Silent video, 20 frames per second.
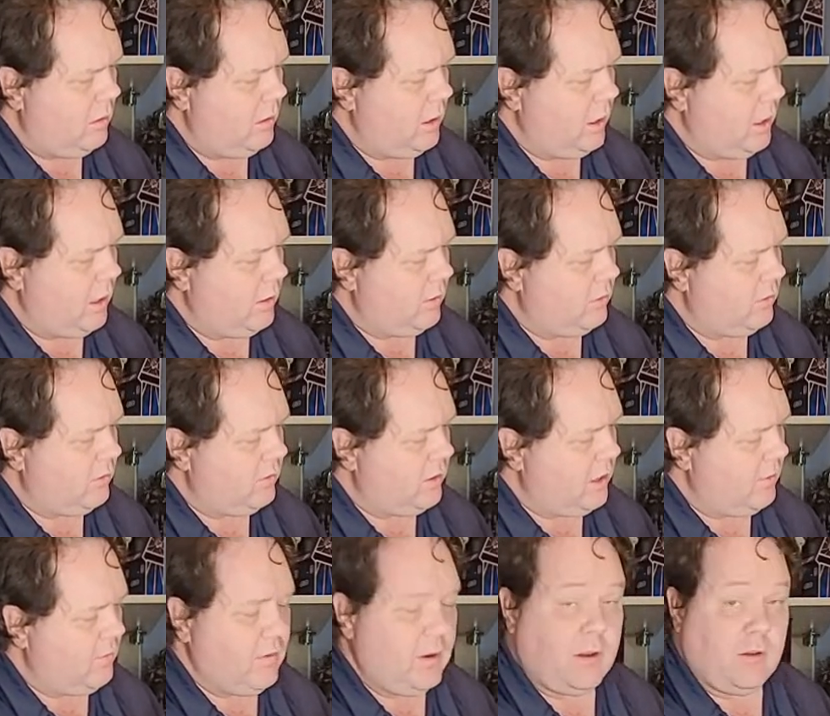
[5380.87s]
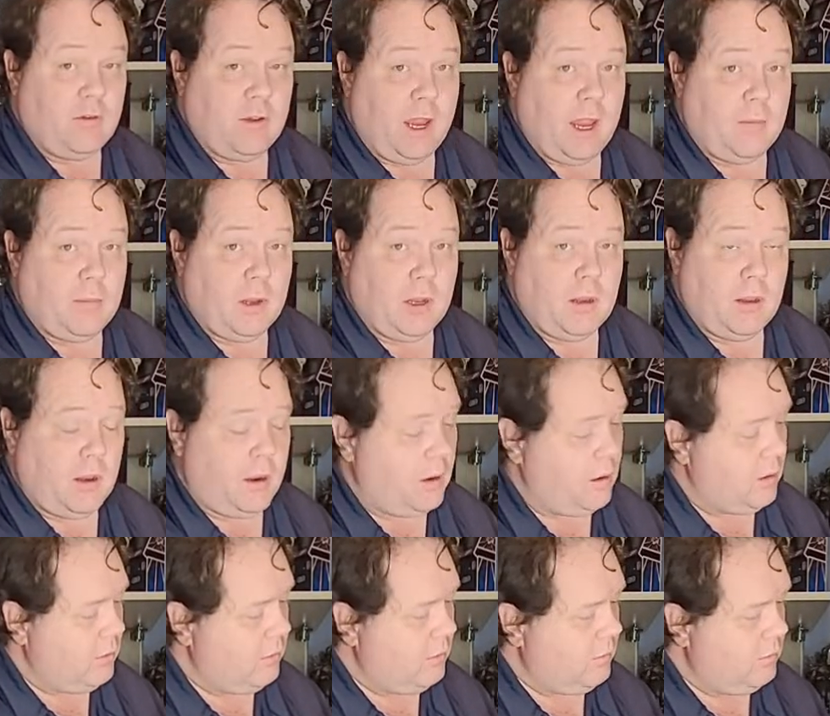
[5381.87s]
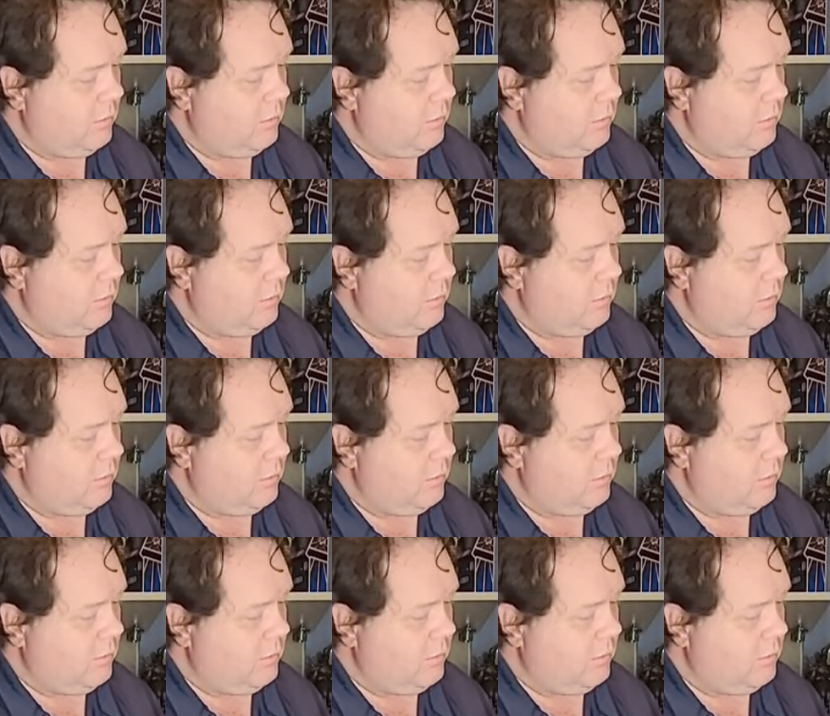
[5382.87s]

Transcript: Yeah, this is definitely jammed in there.